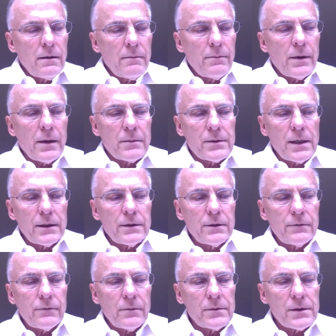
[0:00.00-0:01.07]
But
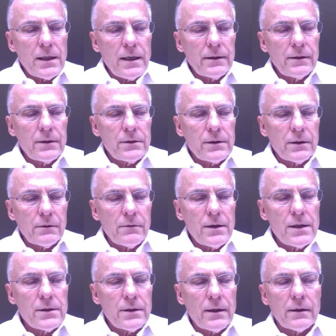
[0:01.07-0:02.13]
objections from scientists in the
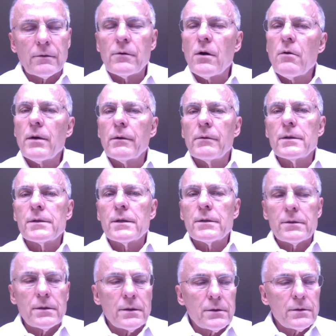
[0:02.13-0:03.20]
region and growing
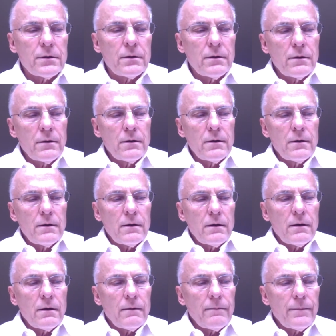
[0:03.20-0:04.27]
resistance
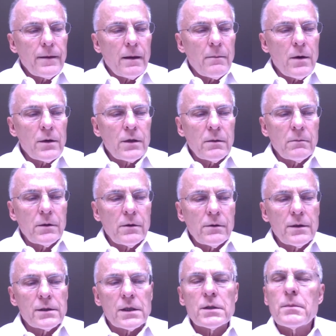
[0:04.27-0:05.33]
among
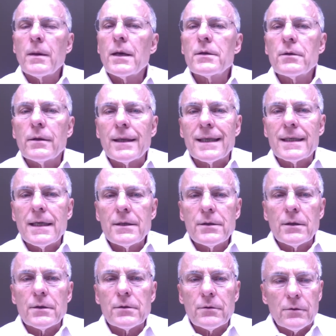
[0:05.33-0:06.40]
communities, especially
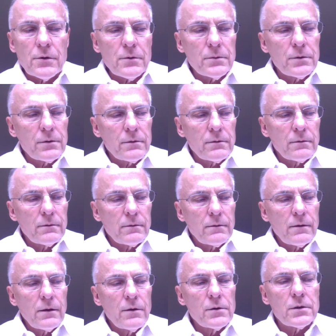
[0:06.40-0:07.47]
indigenous groups,
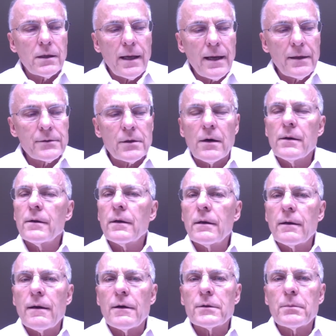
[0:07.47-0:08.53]
whose lands are in the
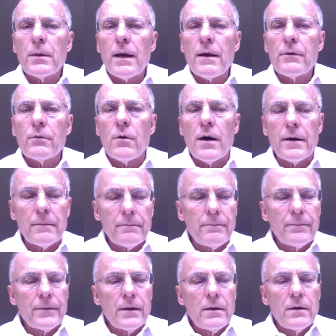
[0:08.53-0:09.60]
canal's pathway,
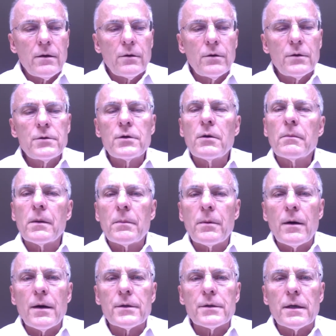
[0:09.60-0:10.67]
could doom the
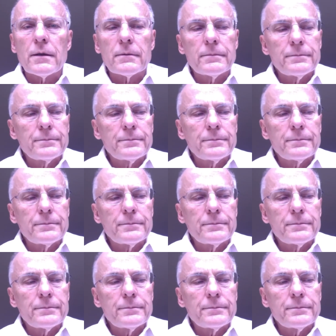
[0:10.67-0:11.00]
project.